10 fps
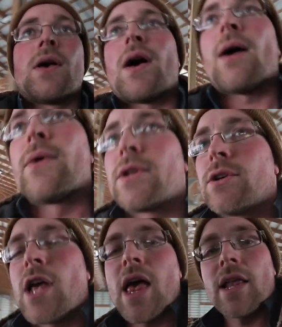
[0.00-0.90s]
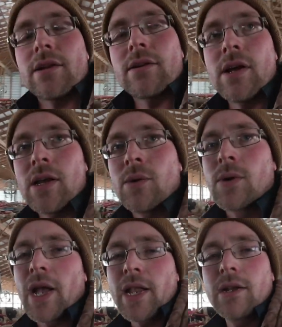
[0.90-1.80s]
how we do that and
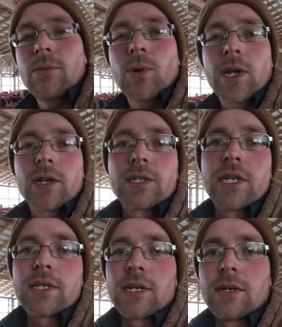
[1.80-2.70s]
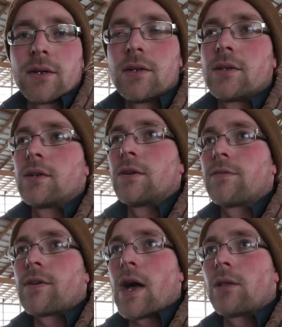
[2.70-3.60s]
we'll get into pretty good detail
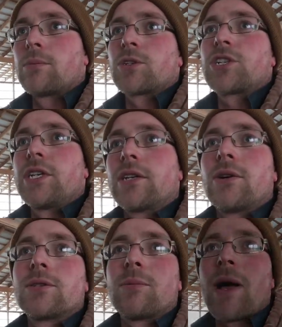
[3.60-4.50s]
of how the machine goes